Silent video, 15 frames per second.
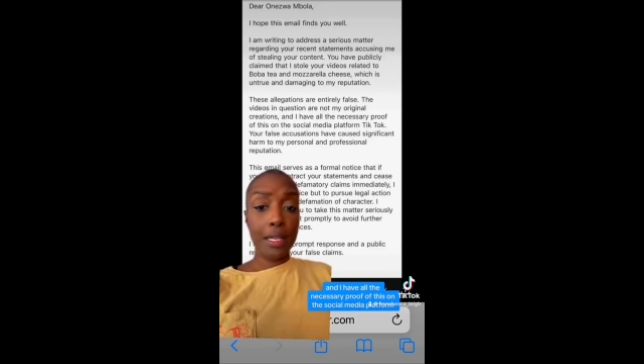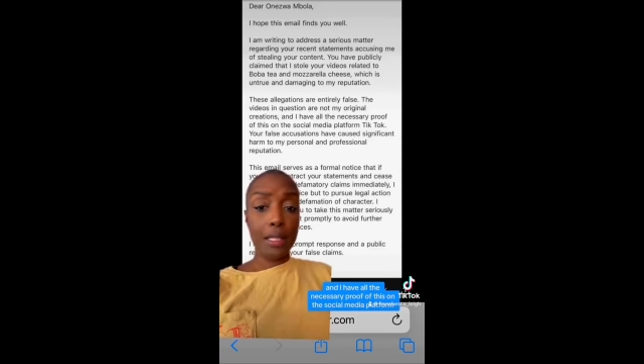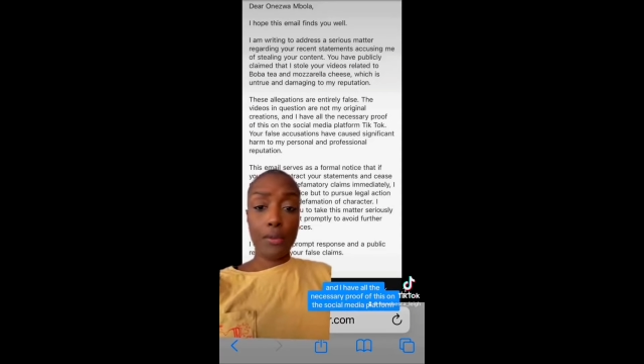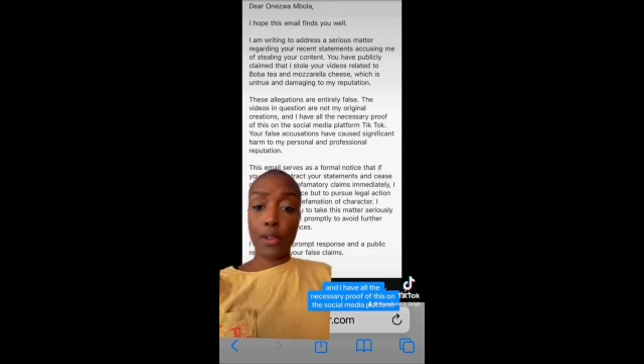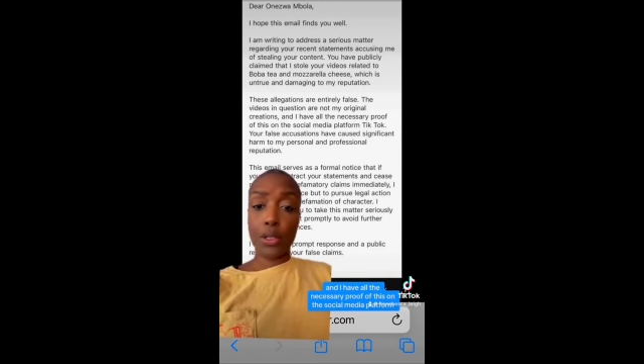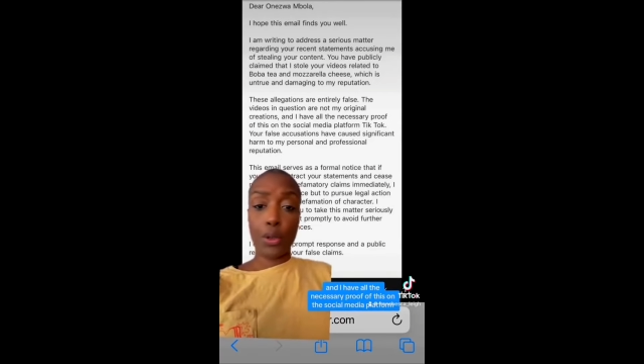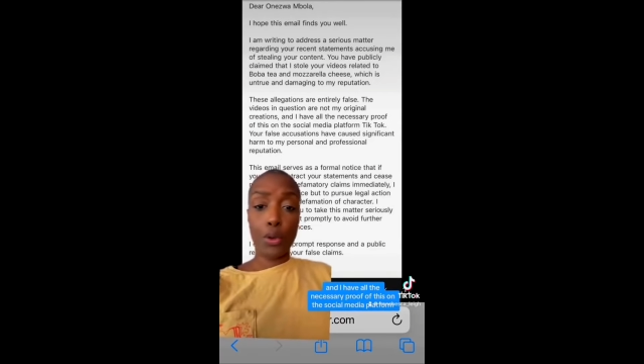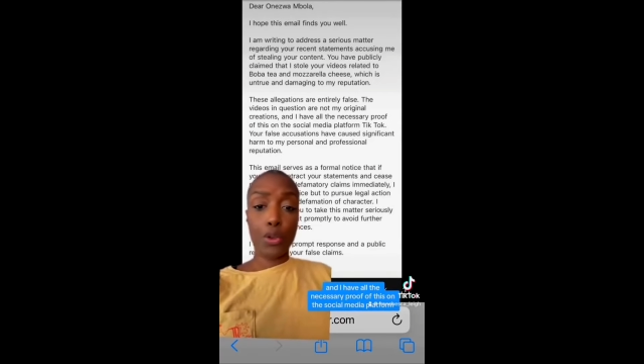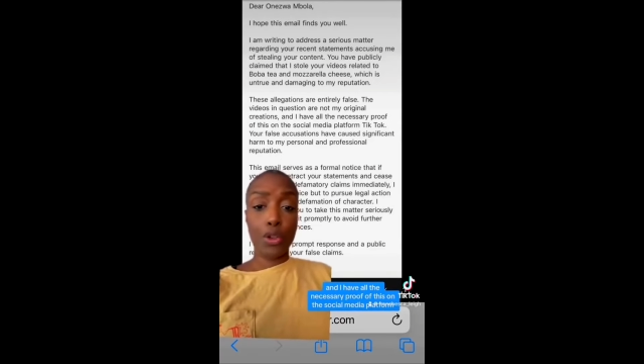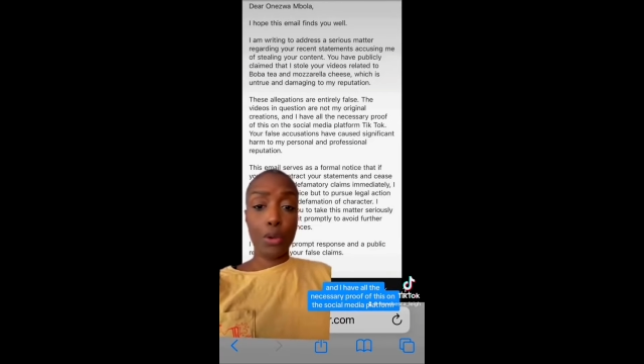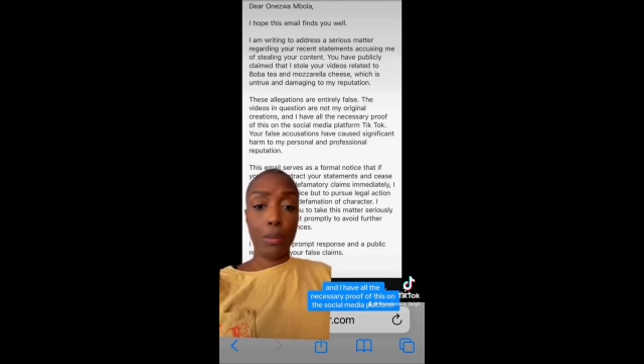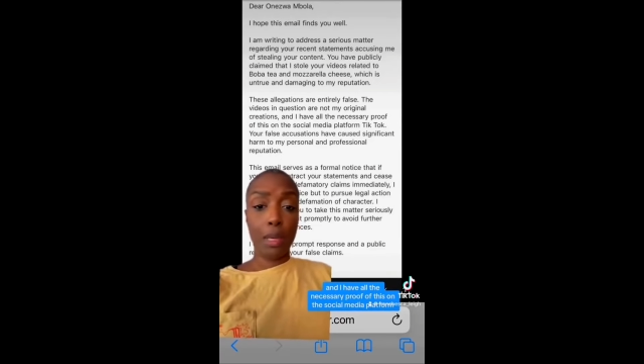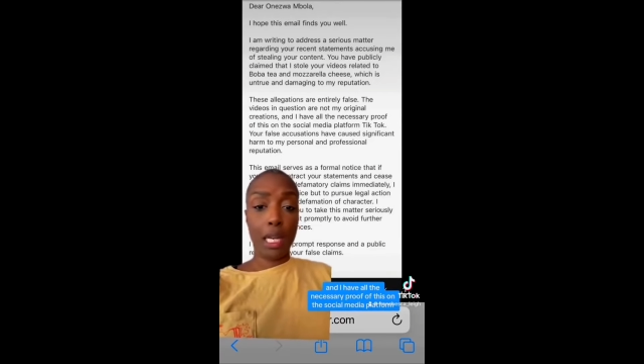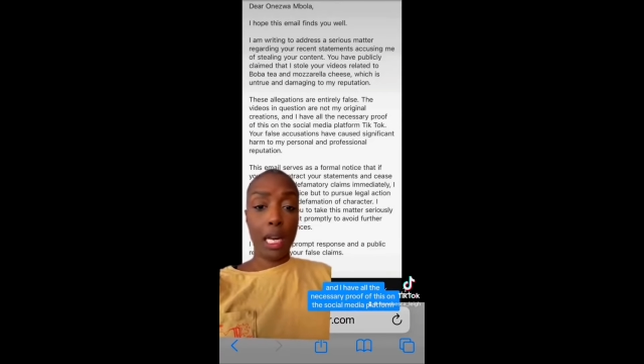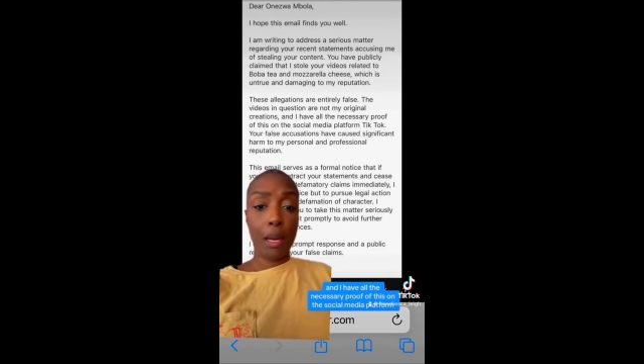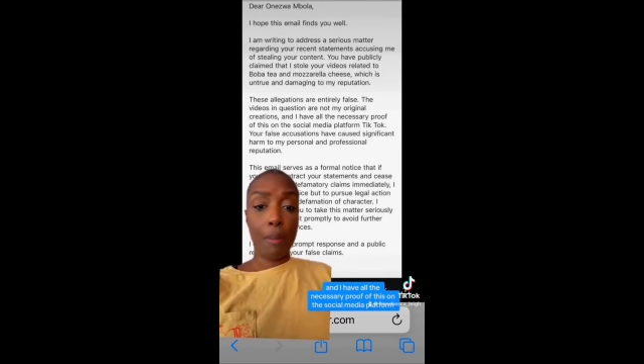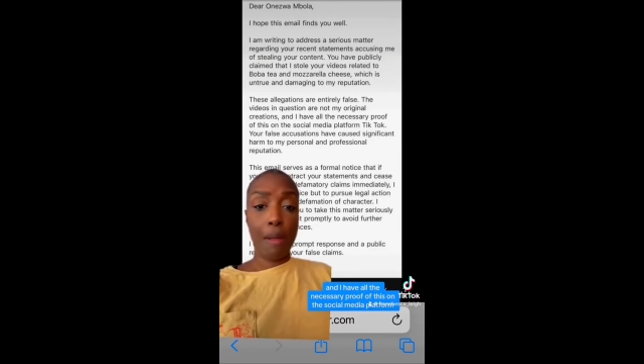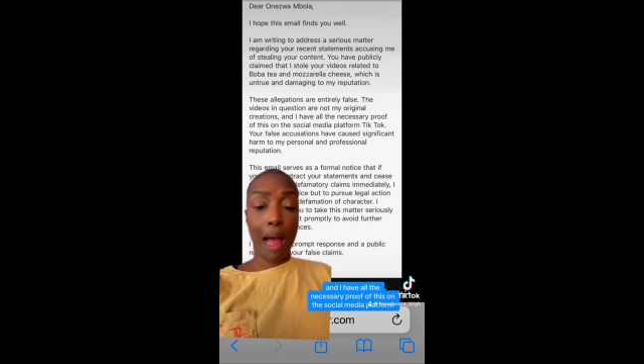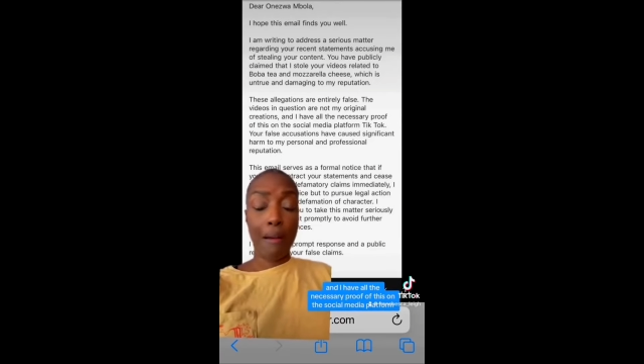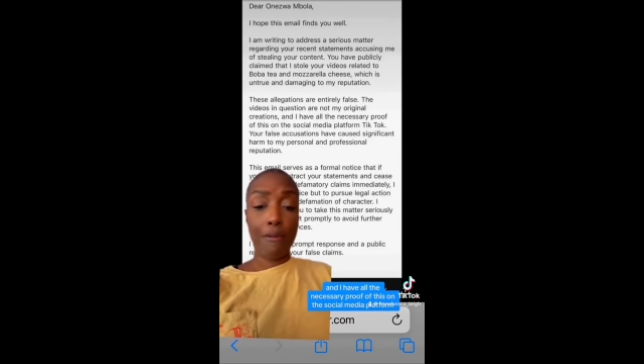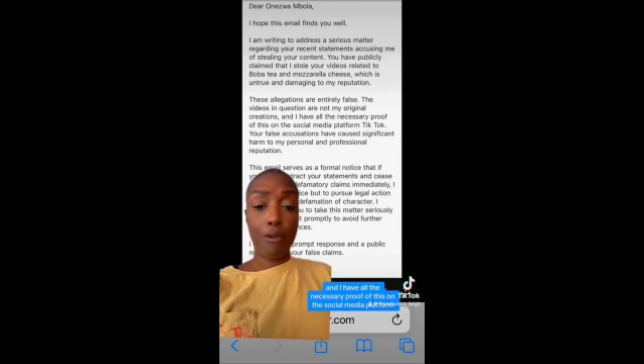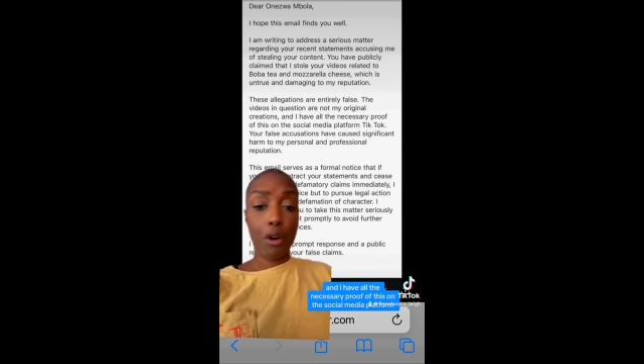this on the social media
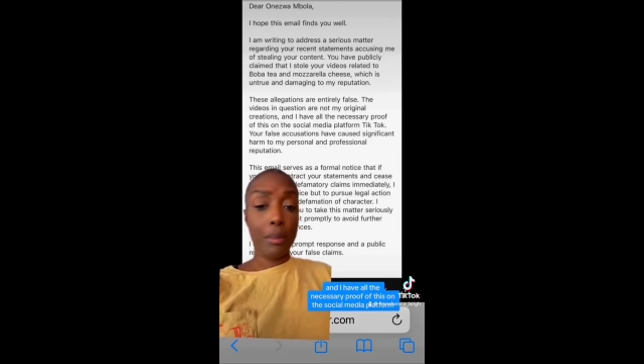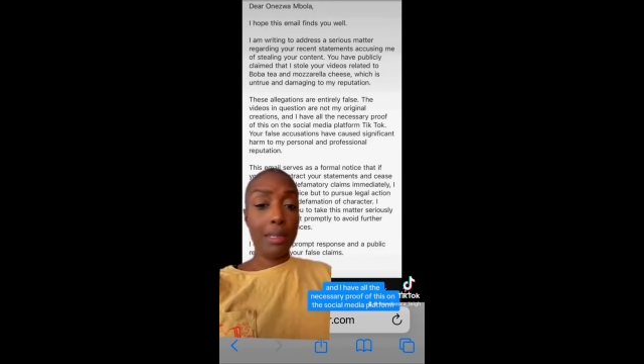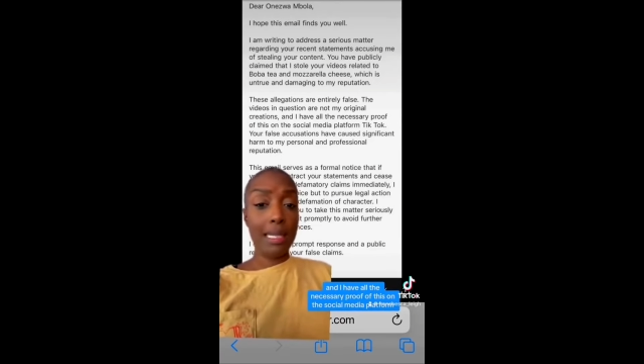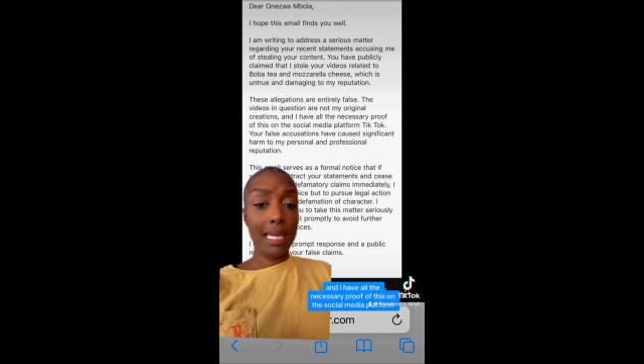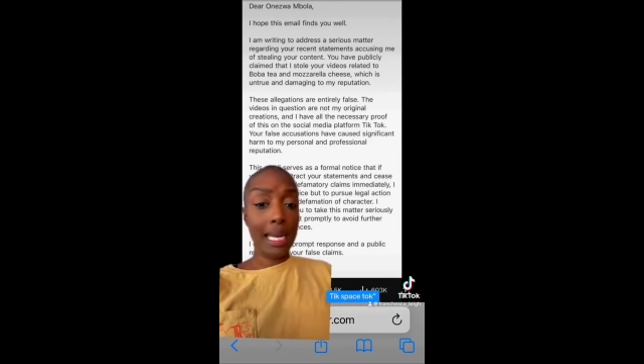platform